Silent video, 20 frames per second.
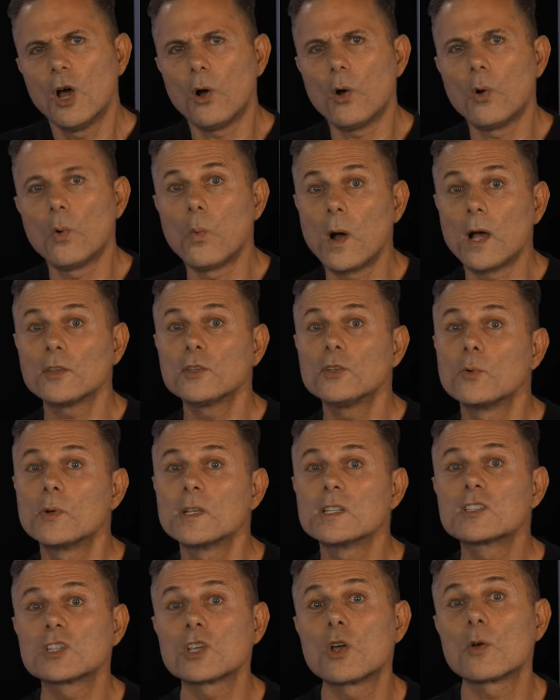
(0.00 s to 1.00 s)
or one who
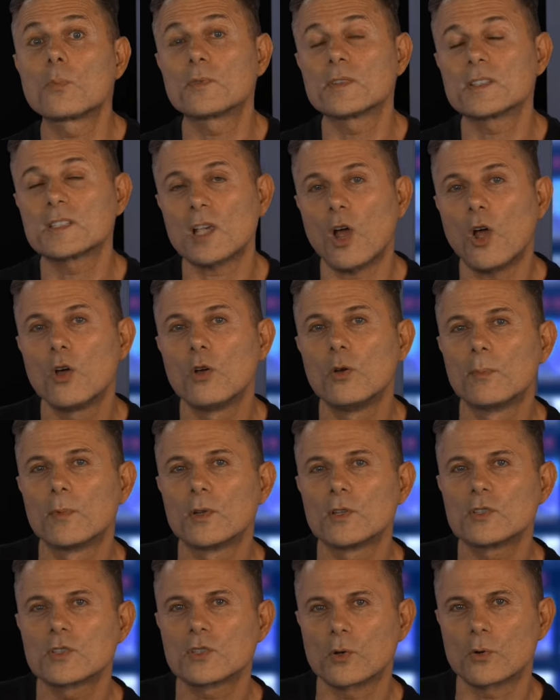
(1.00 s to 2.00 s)
interprets
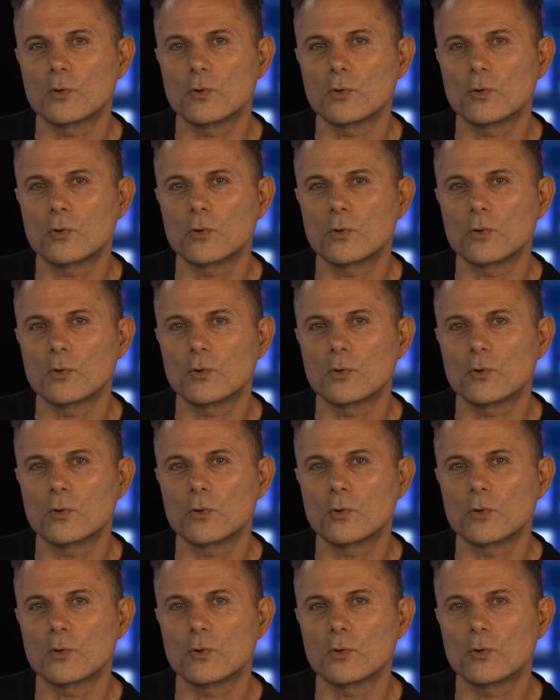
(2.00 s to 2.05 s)
omens